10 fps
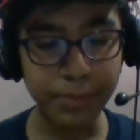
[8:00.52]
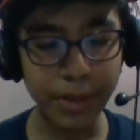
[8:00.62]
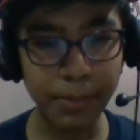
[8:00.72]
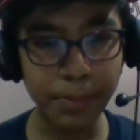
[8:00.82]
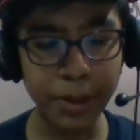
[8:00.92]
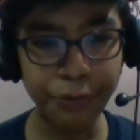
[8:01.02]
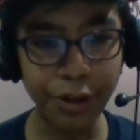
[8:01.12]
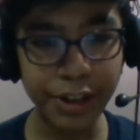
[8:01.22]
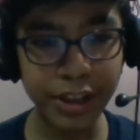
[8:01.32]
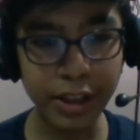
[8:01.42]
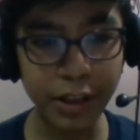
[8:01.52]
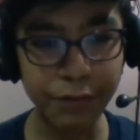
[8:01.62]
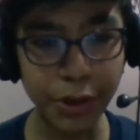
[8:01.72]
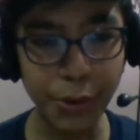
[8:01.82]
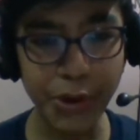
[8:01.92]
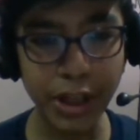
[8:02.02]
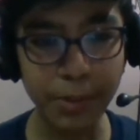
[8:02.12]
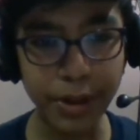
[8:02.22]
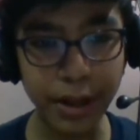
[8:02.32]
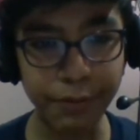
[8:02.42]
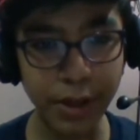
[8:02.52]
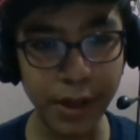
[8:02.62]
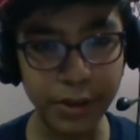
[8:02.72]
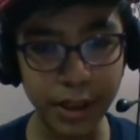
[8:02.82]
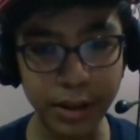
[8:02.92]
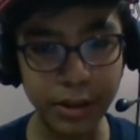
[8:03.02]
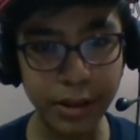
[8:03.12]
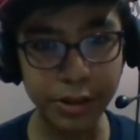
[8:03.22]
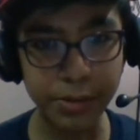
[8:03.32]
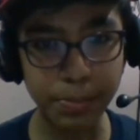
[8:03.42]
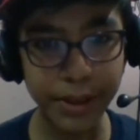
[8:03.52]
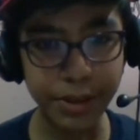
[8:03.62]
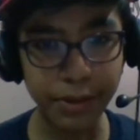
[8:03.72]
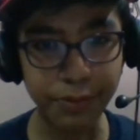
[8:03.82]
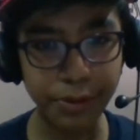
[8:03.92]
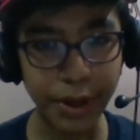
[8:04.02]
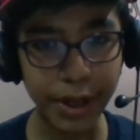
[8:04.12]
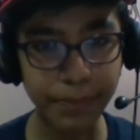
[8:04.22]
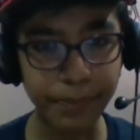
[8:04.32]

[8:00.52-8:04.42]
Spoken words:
a bit worried that if the queen come on f5, then it's better for him.